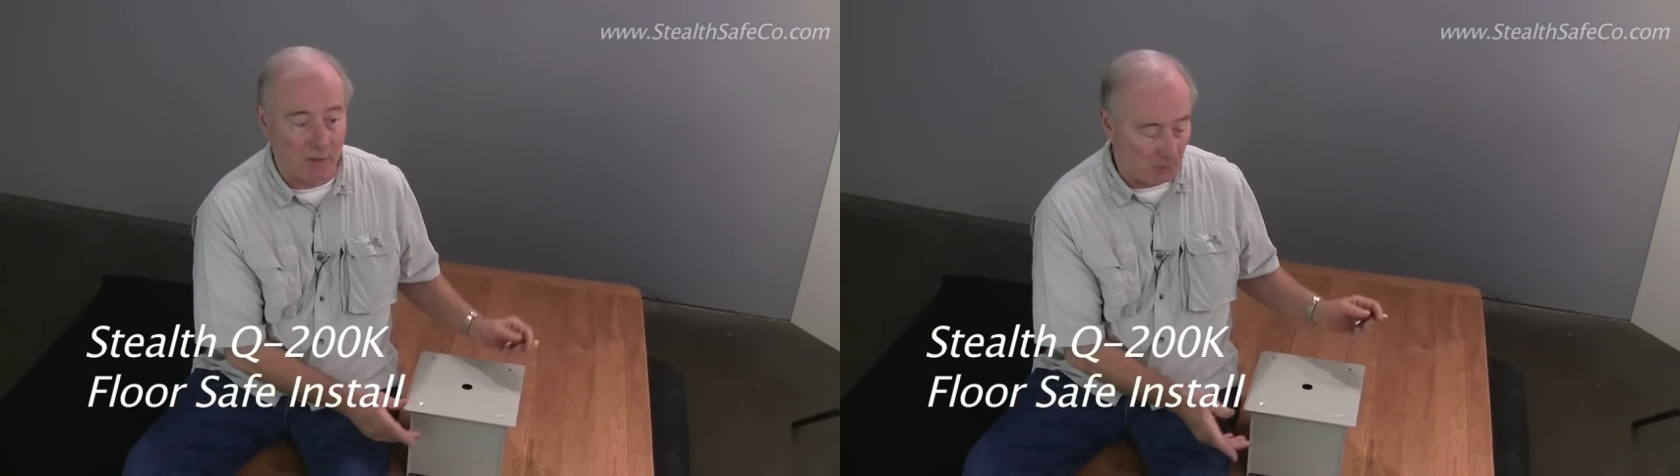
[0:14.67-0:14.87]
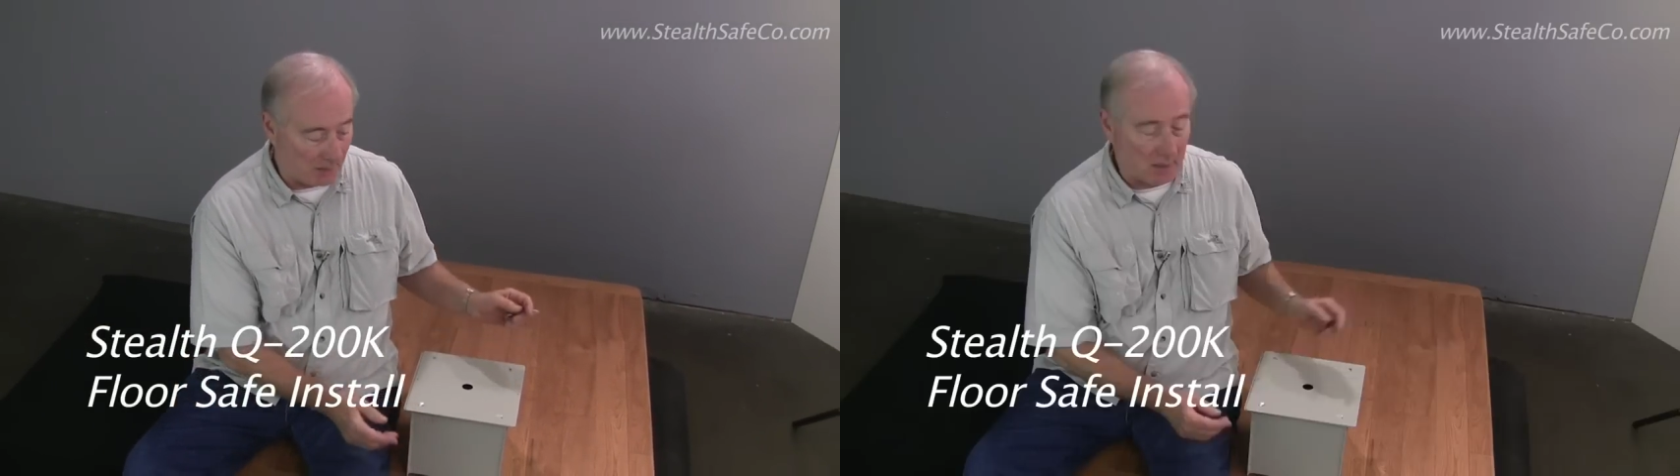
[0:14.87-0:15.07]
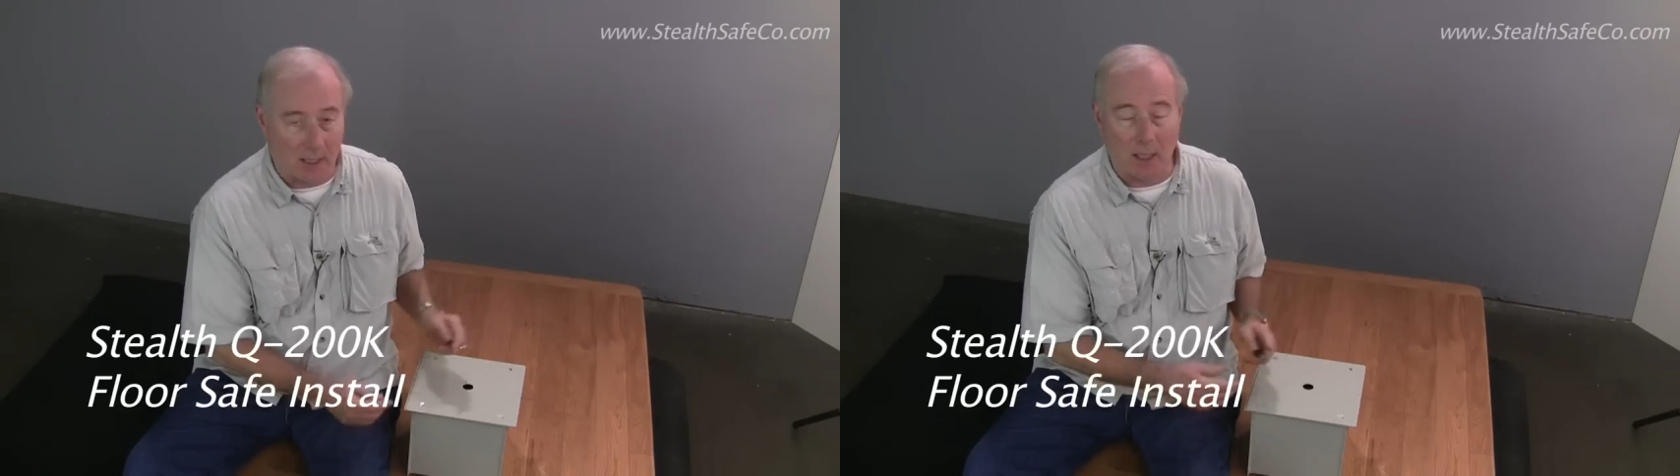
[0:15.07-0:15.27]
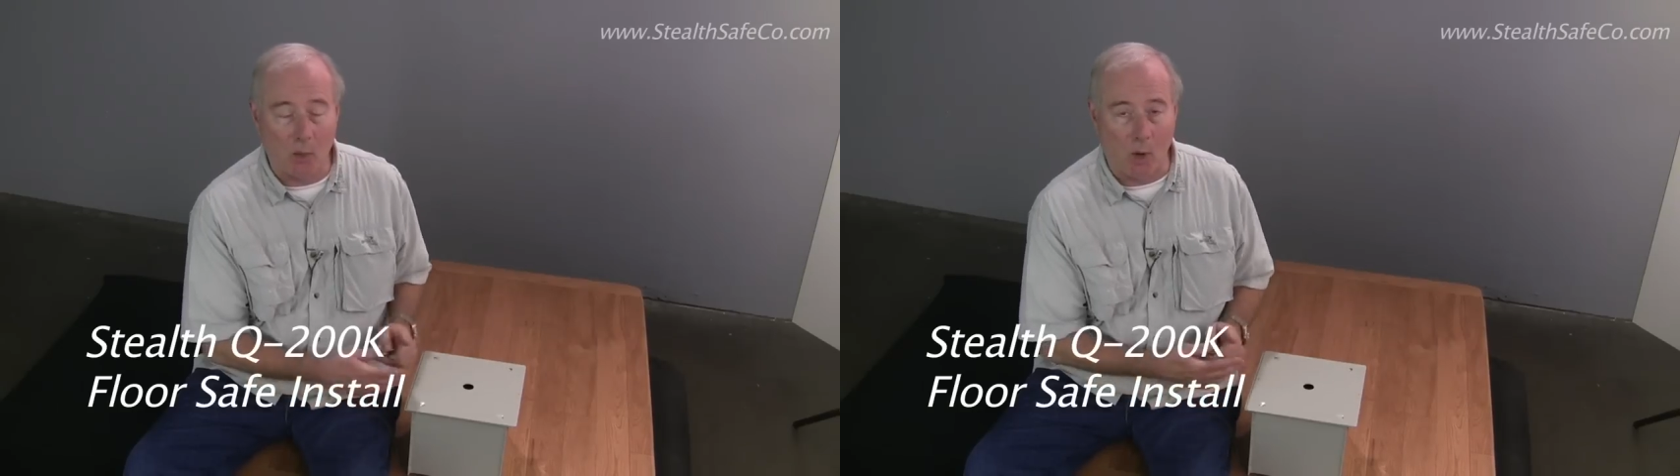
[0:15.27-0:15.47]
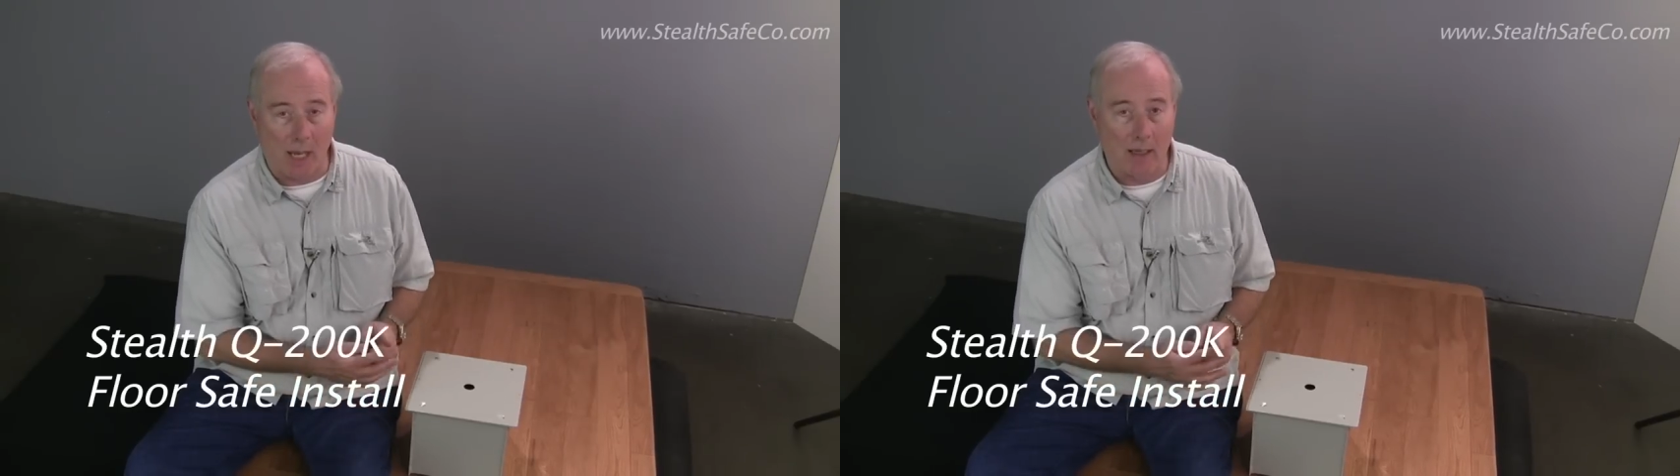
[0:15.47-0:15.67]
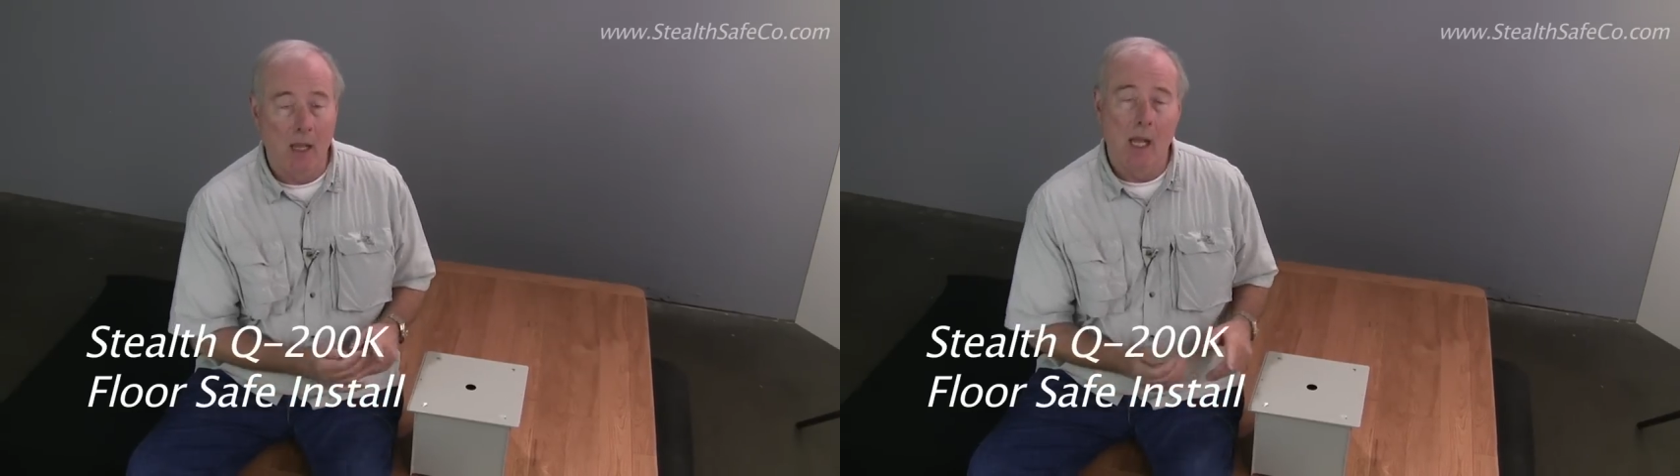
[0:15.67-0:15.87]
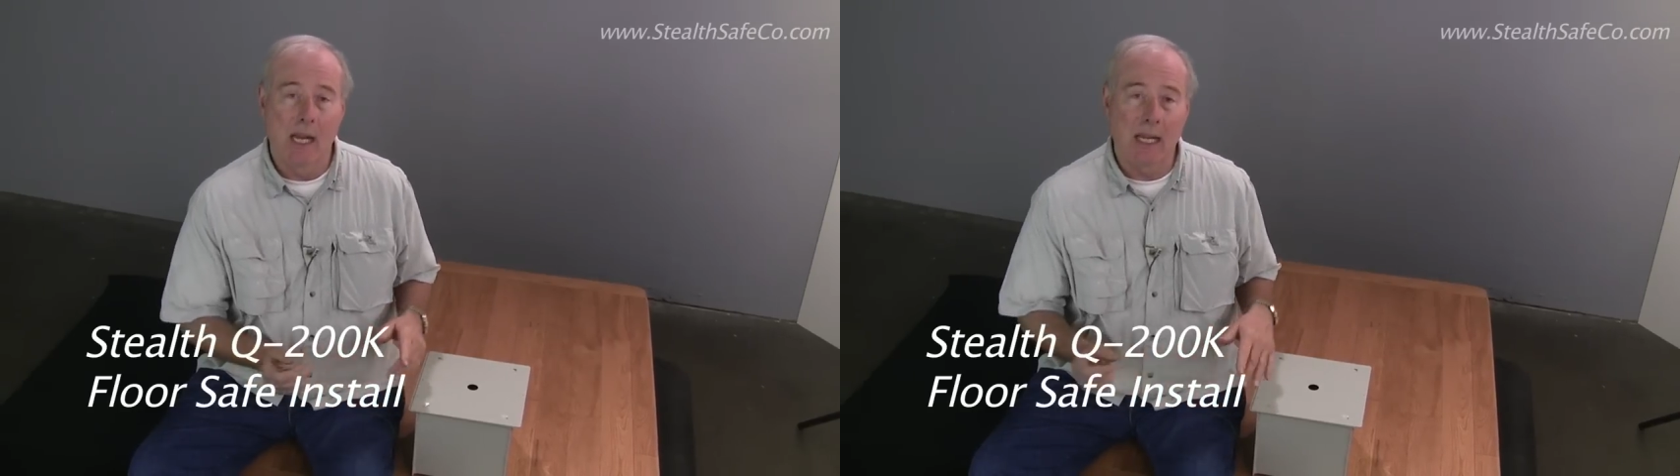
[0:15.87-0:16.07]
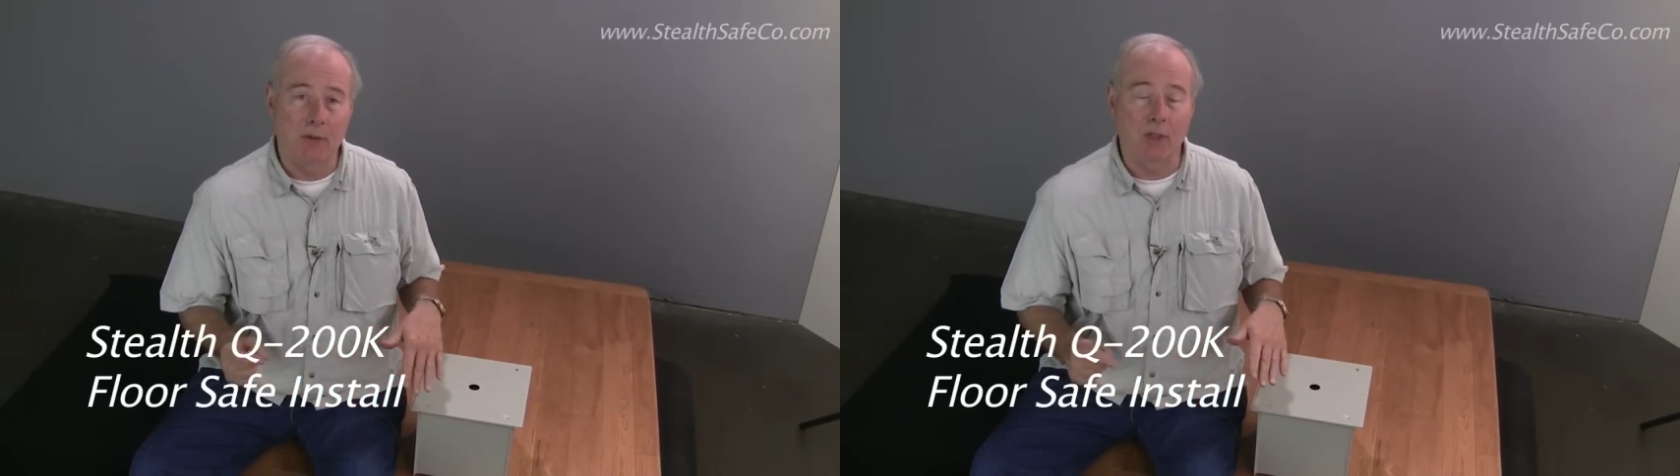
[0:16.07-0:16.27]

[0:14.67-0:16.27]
This particular one is